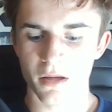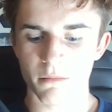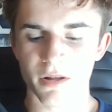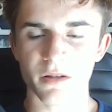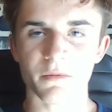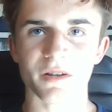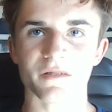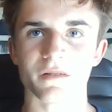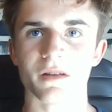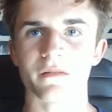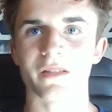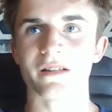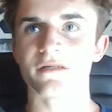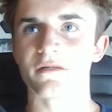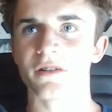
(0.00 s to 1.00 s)
But anyways,
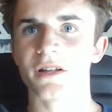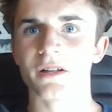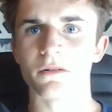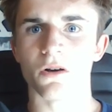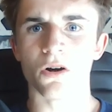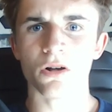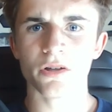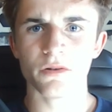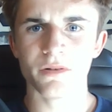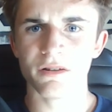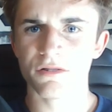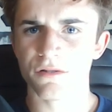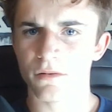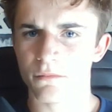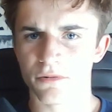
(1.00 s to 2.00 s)
that's really all you
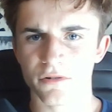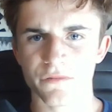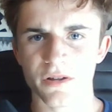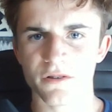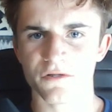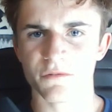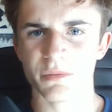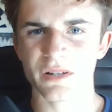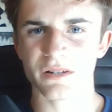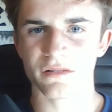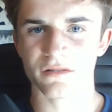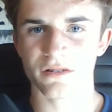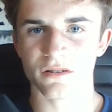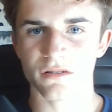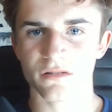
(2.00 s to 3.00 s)
need to improve at your speaking
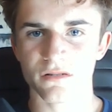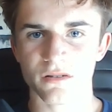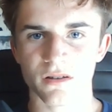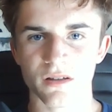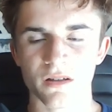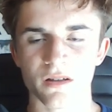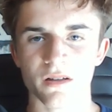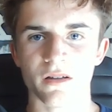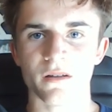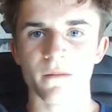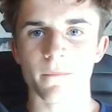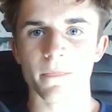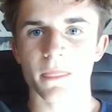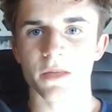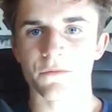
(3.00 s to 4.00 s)
skills.
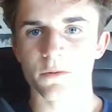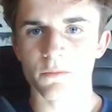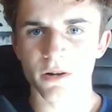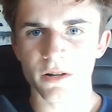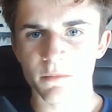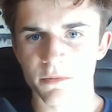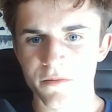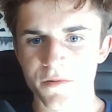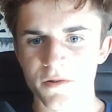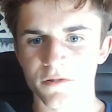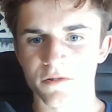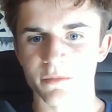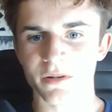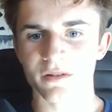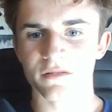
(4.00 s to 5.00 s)
If you want to improve at your
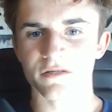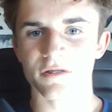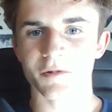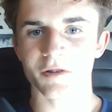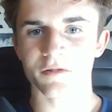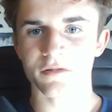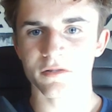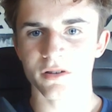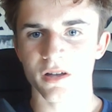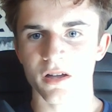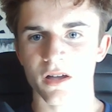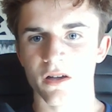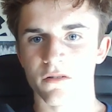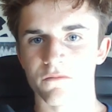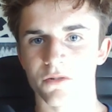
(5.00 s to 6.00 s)
speaking skills,
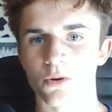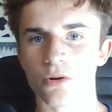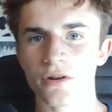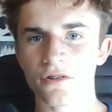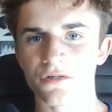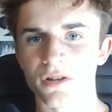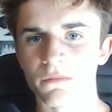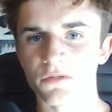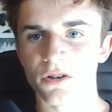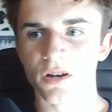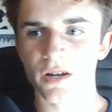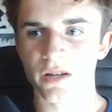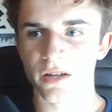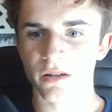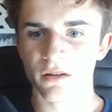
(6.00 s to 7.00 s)
record yourself
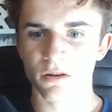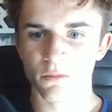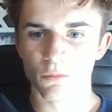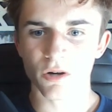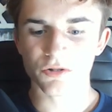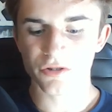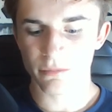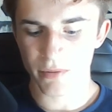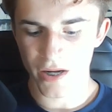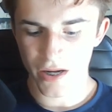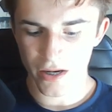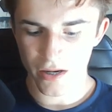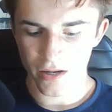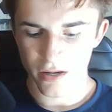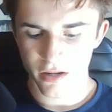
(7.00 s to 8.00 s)
talking, watch it
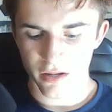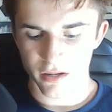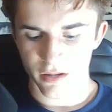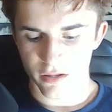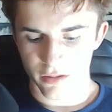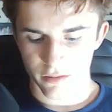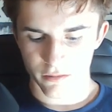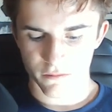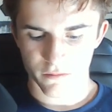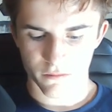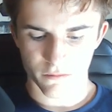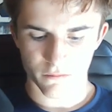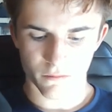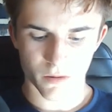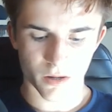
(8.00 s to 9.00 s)
back,
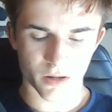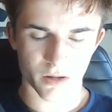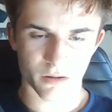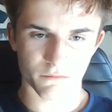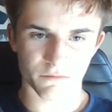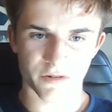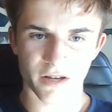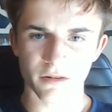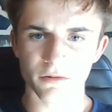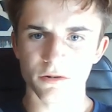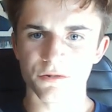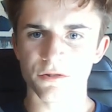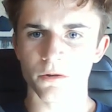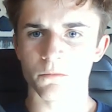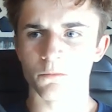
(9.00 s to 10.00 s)
uh, take
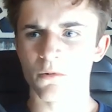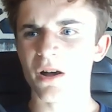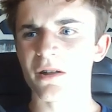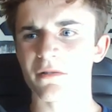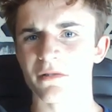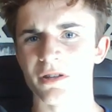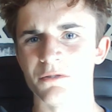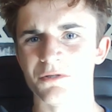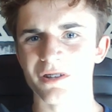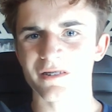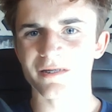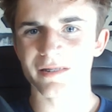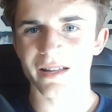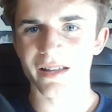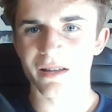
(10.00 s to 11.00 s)
notes on what you
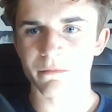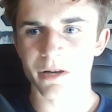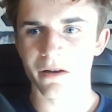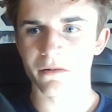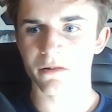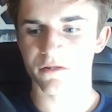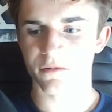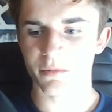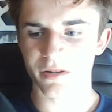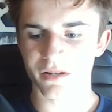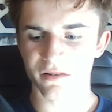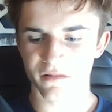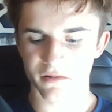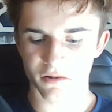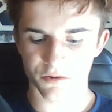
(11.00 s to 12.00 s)
dislike about your
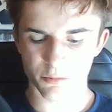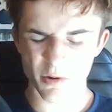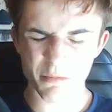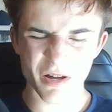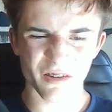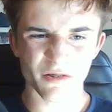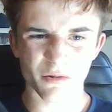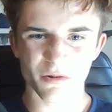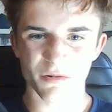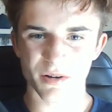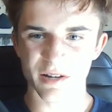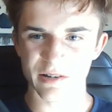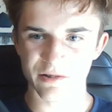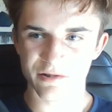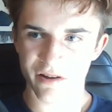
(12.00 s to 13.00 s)
speaking skills, what makes you
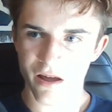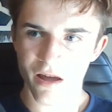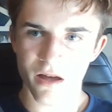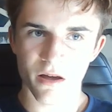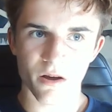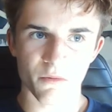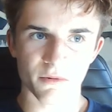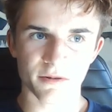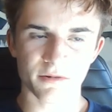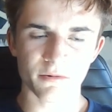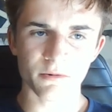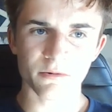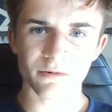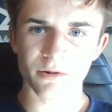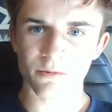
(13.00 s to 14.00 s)
cringe, what
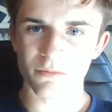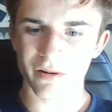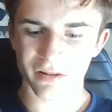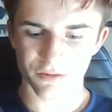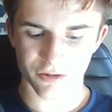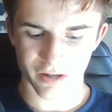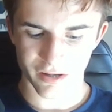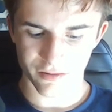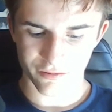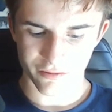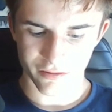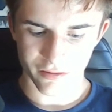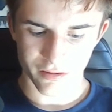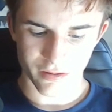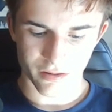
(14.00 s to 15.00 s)
do you want to change.